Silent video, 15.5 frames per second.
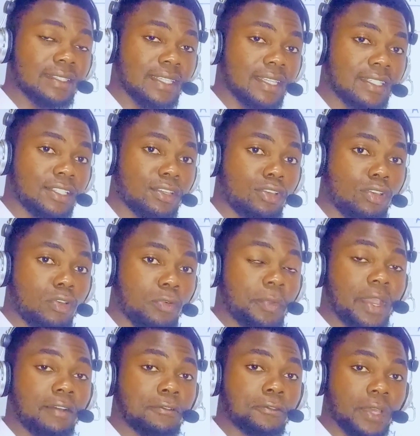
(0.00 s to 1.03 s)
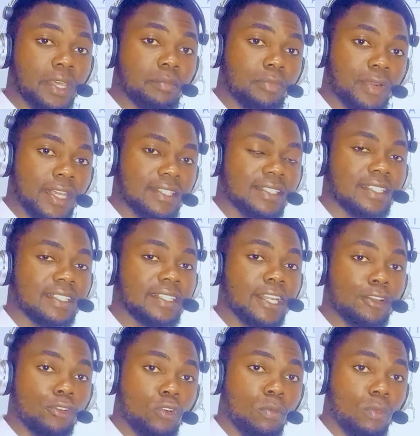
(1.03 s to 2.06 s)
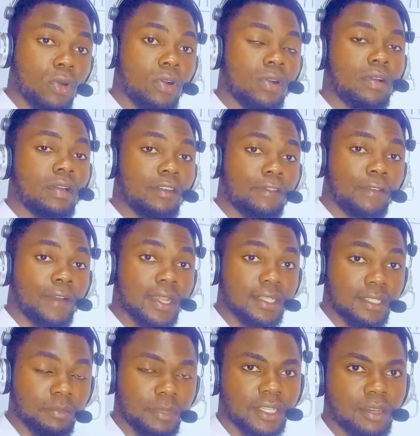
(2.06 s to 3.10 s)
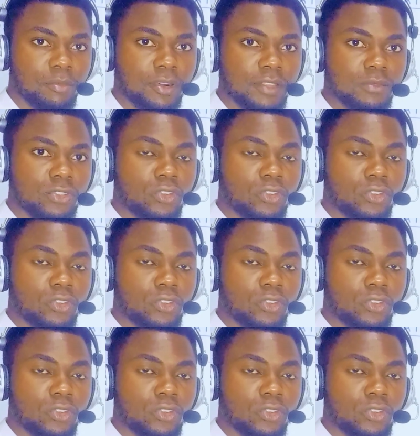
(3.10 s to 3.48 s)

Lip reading: change, we have to embrace the normal fat metabolism.